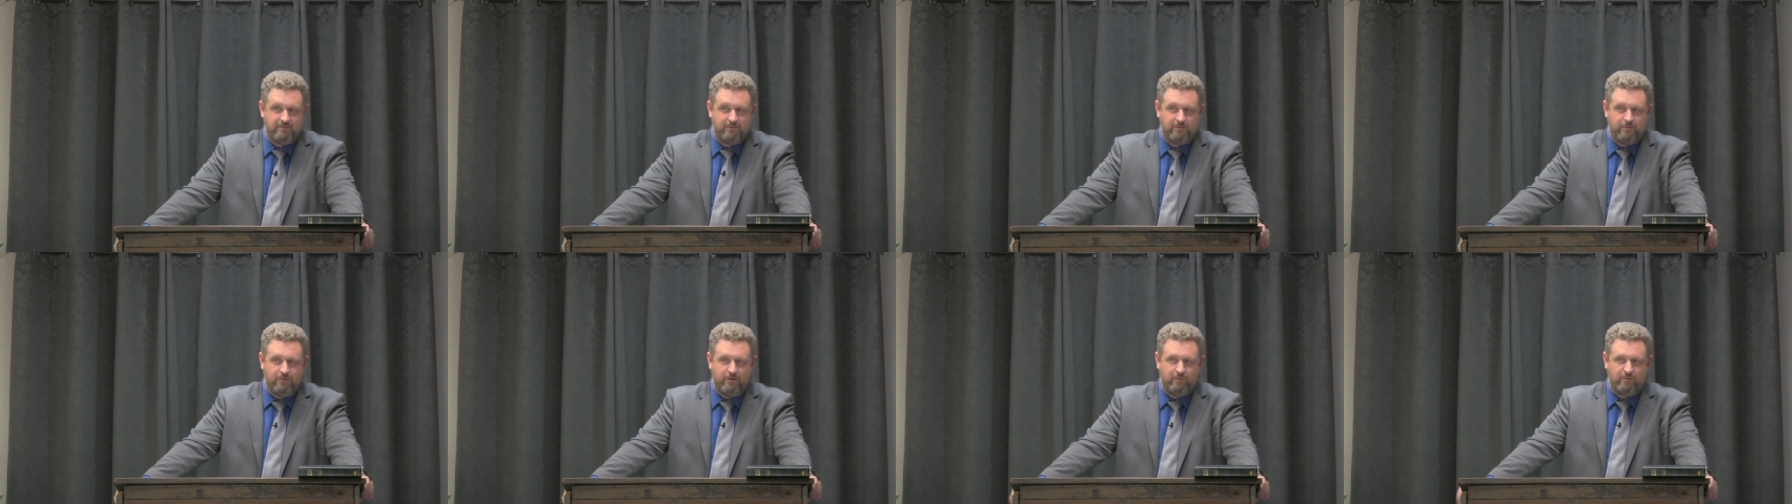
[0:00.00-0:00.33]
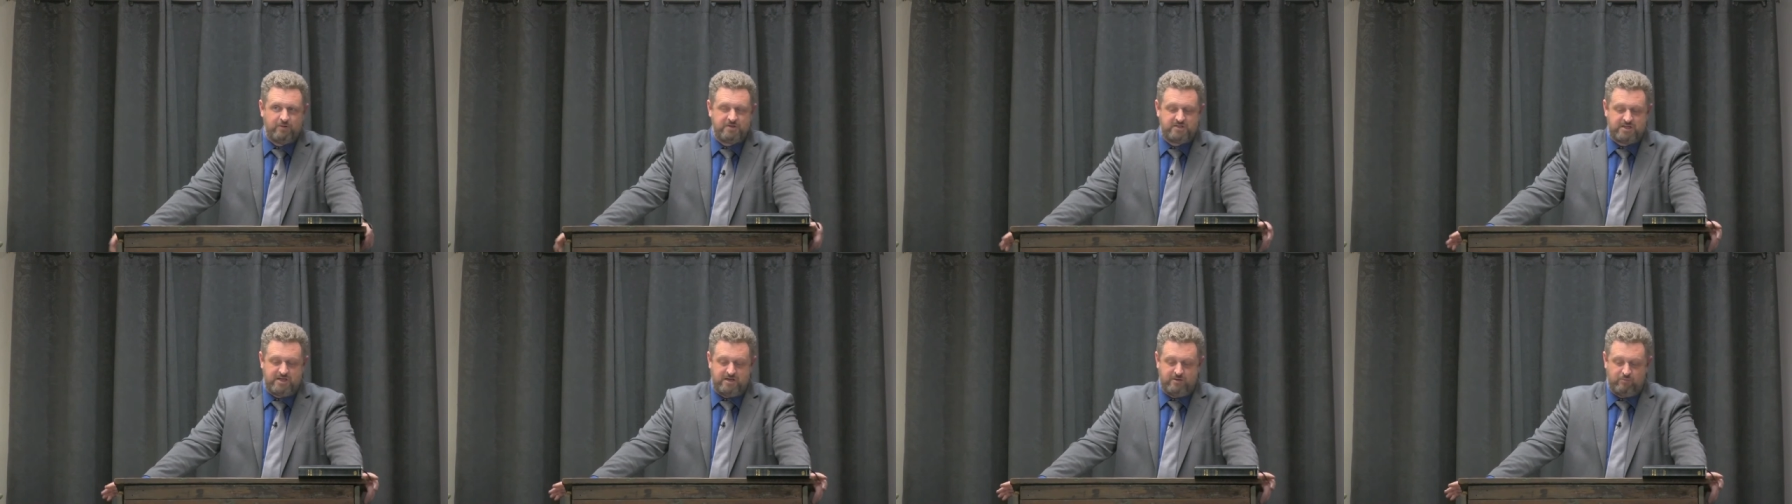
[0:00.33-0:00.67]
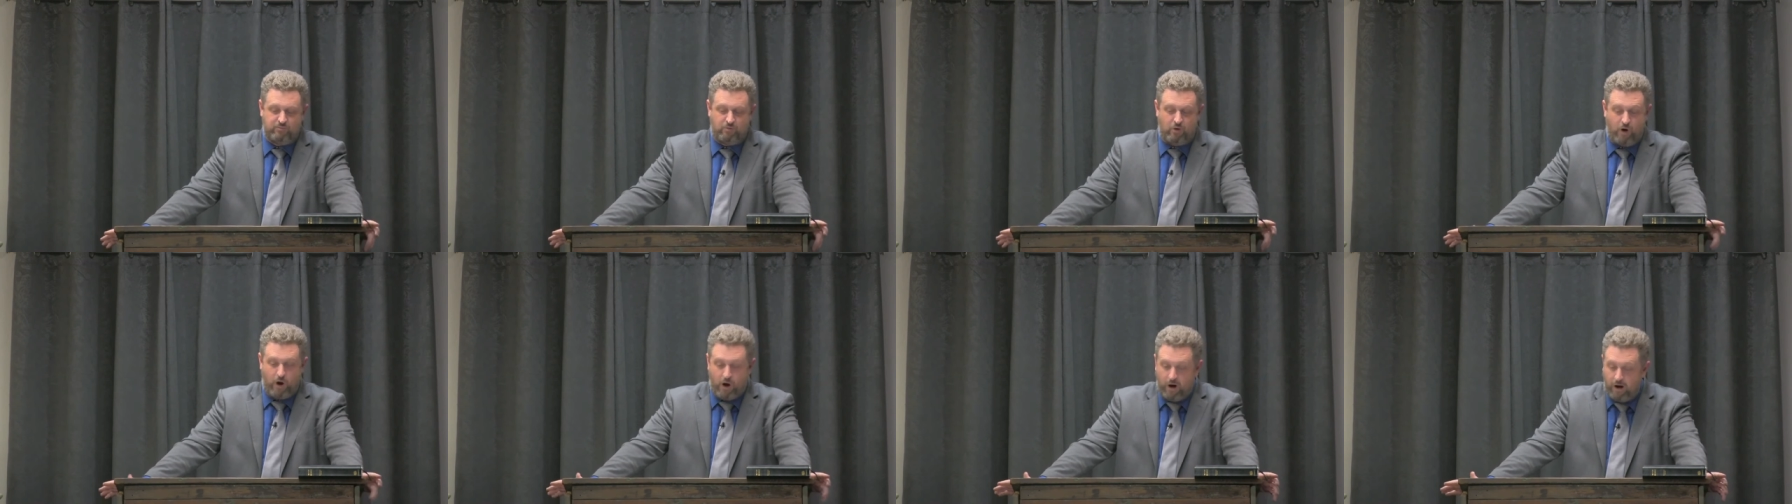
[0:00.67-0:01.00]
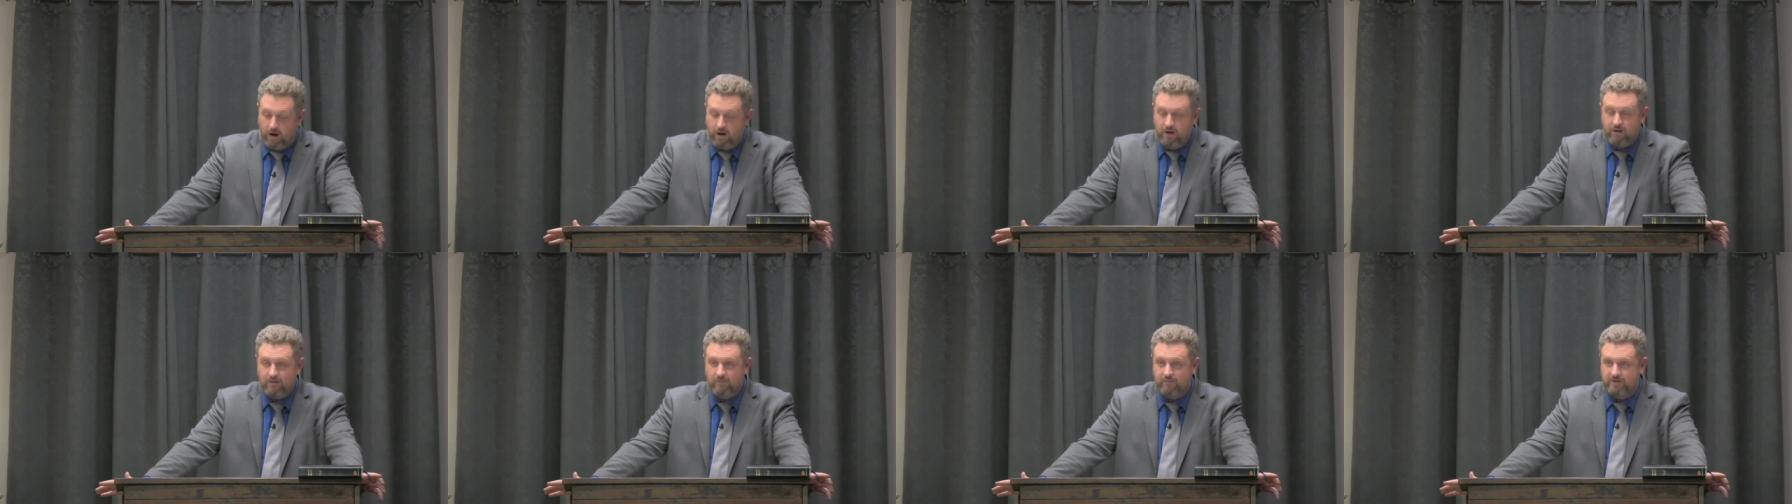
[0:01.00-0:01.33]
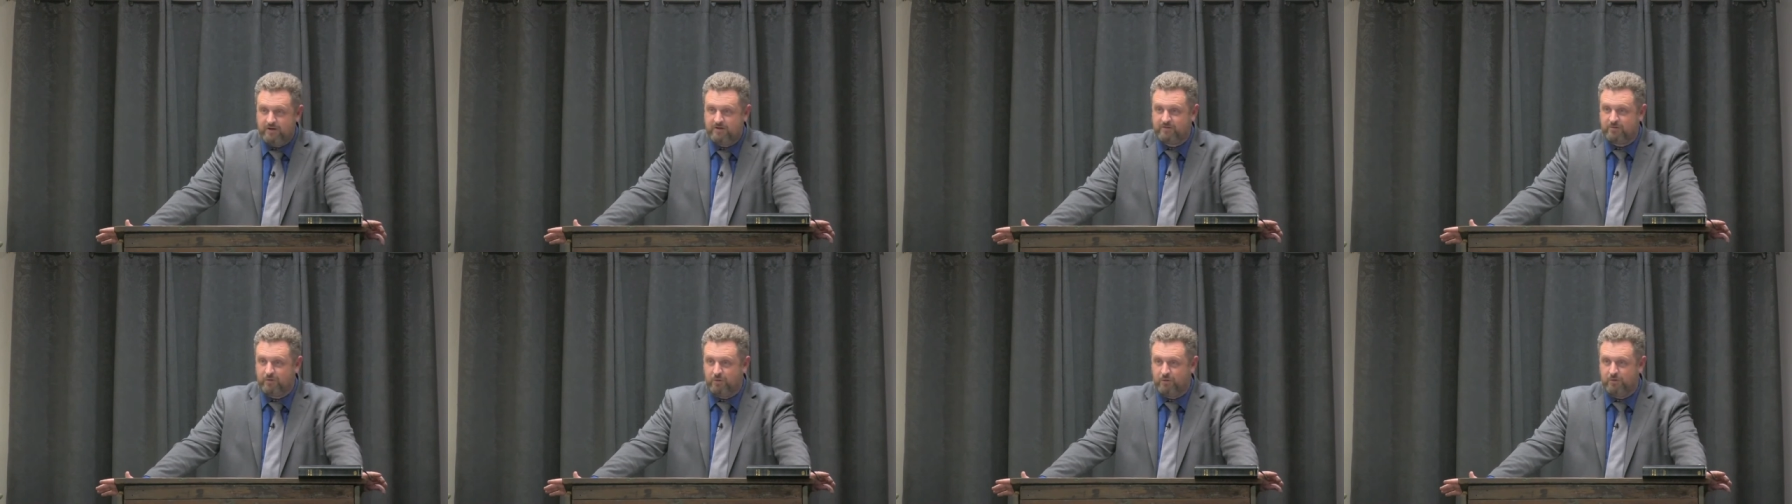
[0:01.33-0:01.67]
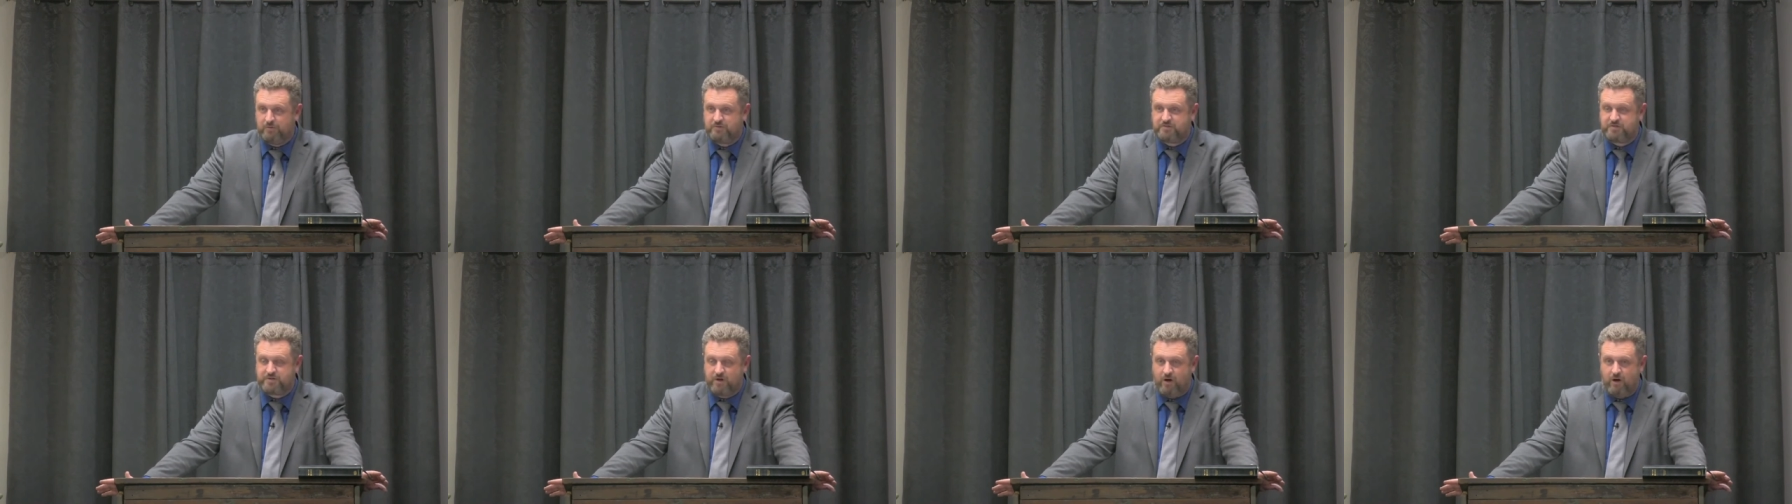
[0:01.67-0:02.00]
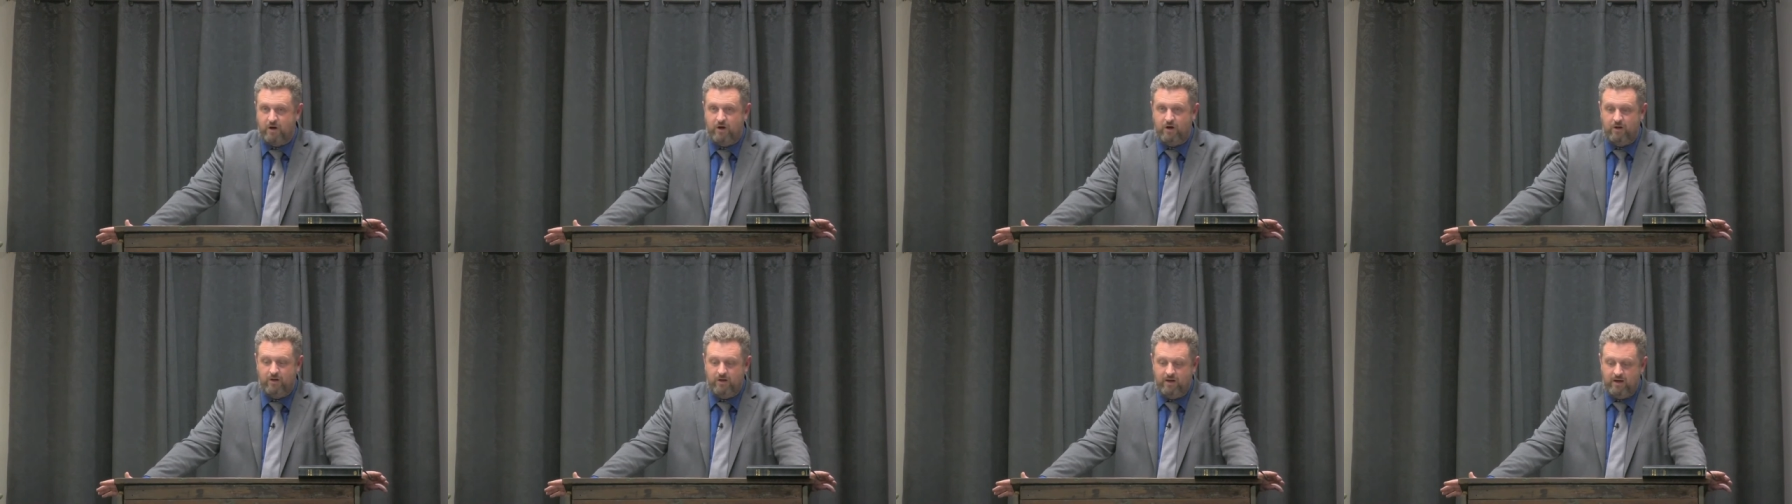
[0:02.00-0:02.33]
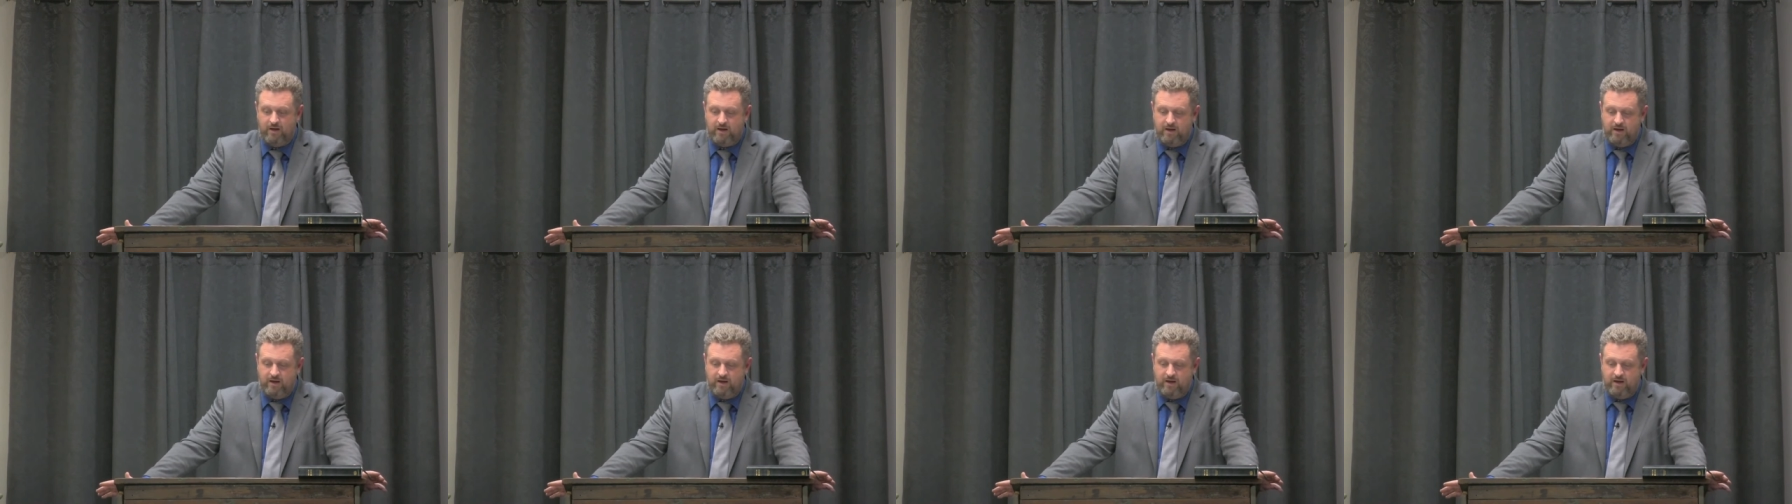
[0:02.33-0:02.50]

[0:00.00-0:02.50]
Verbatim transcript: Or was he wrong when he told Saul